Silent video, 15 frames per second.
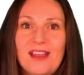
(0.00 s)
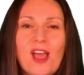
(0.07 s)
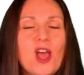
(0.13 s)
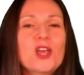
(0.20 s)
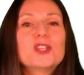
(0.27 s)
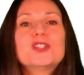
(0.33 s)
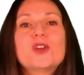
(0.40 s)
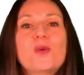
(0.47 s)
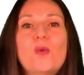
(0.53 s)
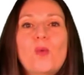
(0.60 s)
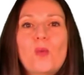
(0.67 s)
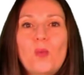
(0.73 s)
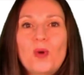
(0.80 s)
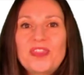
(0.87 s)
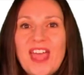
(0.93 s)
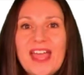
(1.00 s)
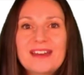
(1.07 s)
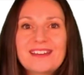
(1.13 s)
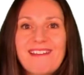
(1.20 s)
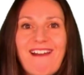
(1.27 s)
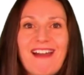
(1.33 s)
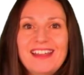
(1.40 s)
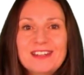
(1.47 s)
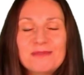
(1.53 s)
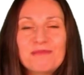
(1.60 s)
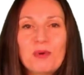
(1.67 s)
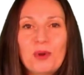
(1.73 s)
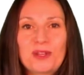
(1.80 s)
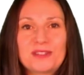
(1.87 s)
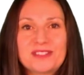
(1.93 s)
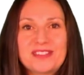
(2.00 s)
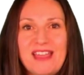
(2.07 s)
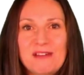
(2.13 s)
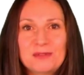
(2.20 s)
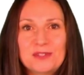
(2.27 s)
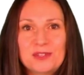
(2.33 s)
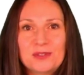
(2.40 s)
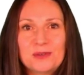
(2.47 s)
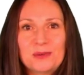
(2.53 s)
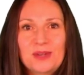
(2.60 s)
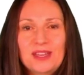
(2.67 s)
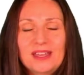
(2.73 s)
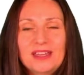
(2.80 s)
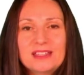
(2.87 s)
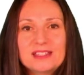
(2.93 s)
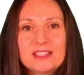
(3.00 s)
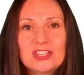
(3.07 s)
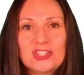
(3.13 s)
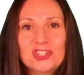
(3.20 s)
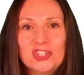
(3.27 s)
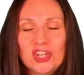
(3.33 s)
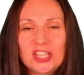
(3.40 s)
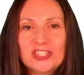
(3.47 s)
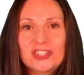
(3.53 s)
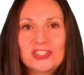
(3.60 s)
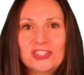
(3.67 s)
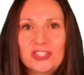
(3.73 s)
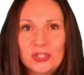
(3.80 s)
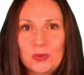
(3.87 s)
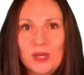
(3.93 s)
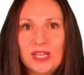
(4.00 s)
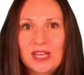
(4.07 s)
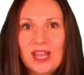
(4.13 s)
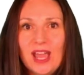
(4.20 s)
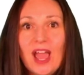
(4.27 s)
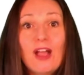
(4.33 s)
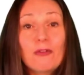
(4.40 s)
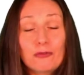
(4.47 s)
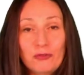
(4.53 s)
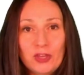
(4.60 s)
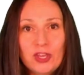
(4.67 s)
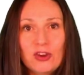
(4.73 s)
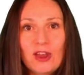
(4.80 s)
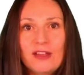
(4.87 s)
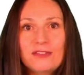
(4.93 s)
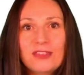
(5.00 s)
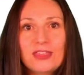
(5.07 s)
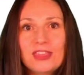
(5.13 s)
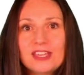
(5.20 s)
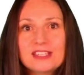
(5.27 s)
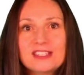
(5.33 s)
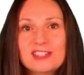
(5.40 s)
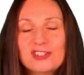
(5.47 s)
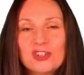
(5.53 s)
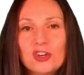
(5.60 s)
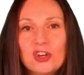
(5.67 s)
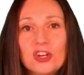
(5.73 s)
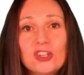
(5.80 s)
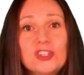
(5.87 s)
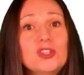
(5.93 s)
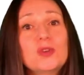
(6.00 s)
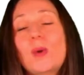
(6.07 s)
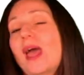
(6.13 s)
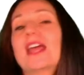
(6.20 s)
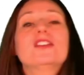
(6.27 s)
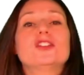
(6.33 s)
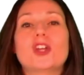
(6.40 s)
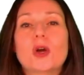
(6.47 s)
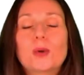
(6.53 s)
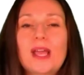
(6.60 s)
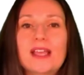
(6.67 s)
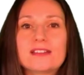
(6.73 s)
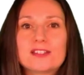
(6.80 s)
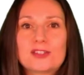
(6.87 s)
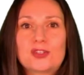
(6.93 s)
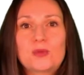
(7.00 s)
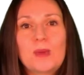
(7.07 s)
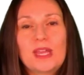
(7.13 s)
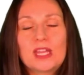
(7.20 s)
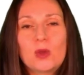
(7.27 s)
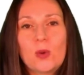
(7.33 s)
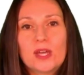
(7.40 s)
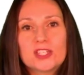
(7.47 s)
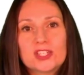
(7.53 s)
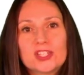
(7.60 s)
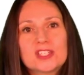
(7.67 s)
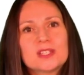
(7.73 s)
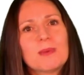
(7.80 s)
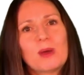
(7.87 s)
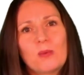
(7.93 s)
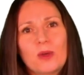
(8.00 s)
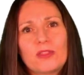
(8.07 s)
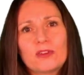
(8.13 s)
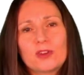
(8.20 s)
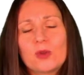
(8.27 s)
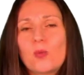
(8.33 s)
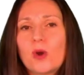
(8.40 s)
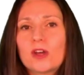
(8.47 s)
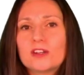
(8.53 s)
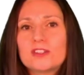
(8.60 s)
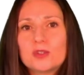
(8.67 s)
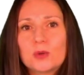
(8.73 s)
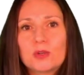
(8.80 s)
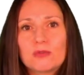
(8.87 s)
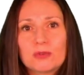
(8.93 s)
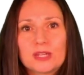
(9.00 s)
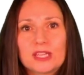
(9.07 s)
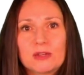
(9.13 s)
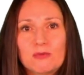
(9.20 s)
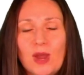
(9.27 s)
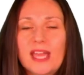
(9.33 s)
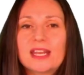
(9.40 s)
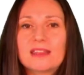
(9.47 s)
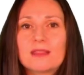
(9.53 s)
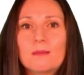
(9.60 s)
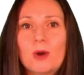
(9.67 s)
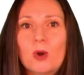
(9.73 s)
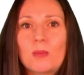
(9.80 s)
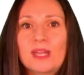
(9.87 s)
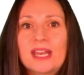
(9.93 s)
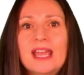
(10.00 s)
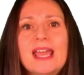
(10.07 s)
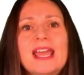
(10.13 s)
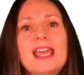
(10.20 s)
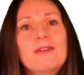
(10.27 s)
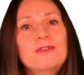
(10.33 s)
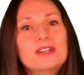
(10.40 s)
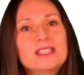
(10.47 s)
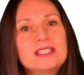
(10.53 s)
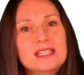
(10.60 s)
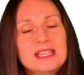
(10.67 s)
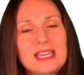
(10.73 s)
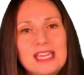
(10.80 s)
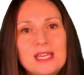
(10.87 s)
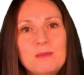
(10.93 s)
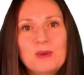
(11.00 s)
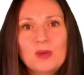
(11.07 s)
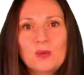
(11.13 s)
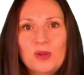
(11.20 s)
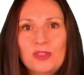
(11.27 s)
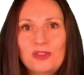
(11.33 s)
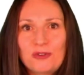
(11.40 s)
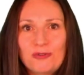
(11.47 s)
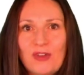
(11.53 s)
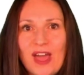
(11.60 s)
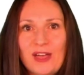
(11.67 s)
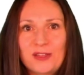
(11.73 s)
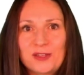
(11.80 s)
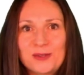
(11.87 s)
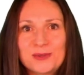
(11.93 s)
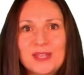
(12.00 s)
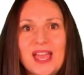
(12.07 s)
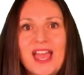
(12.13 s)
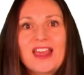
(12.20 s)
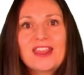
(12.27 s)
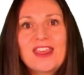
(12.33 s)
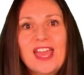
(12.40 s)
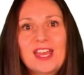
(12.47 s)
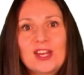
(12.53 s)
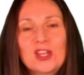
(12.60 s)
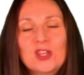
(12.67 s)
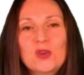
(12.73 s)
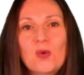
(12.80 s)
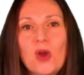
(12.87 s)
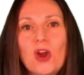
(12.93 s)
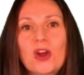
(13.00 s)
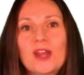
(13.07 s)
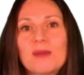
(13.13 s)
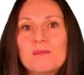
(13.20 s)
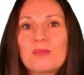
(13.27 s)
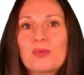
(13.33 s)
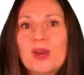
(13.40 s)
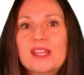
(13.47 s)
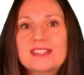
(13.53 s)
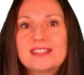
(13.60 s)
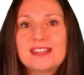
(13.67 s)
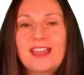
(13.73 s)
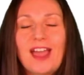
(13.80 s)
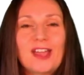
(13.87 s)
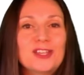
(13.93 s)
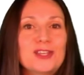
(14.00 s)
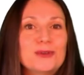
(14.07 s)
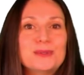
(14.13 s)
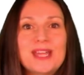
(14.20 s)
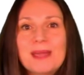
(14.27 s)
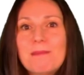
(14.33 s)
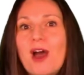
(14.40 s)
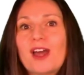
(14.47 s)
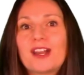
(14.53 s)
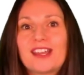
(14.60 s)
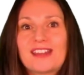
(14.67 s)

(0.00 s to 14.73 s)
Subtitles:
So what that kind of boils down to is just do it. Figure out the things that you're going to do and don't ask too many questions about whether you want to do it really right in the moment. If it is in keeping with your values, then you are embracing a eudaimonic